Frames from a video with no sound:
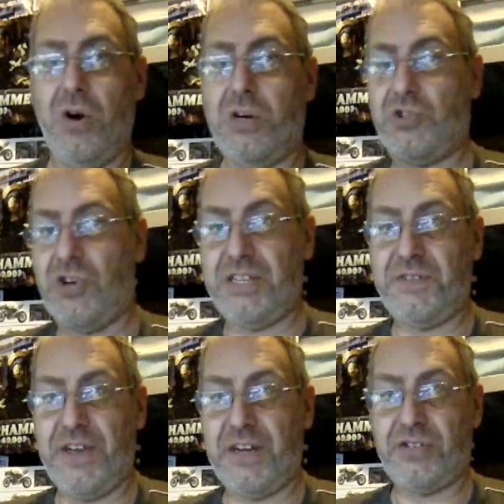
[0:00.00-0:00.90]
or
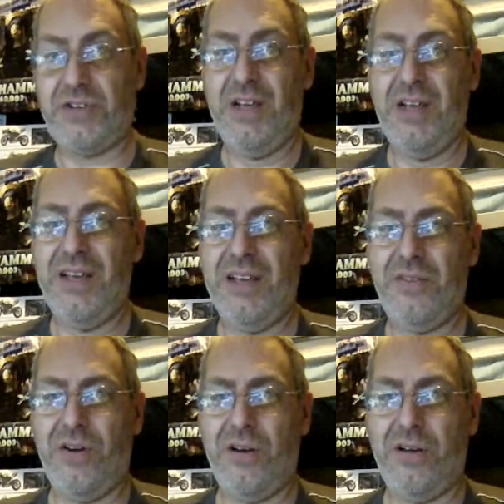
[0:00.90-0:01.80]
transfers,
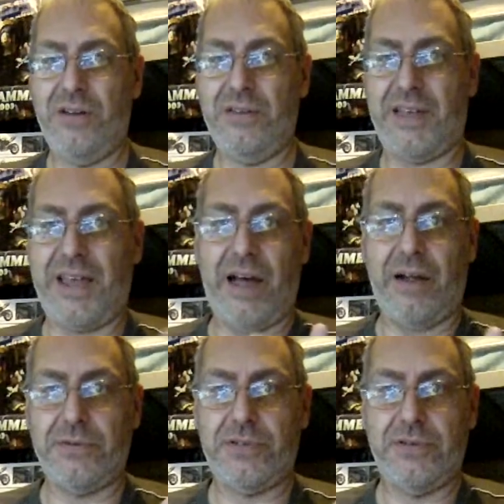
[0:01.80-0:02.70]
not
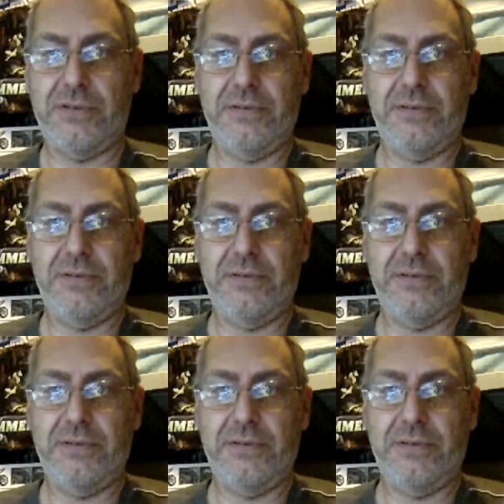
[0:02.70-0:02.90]
decals.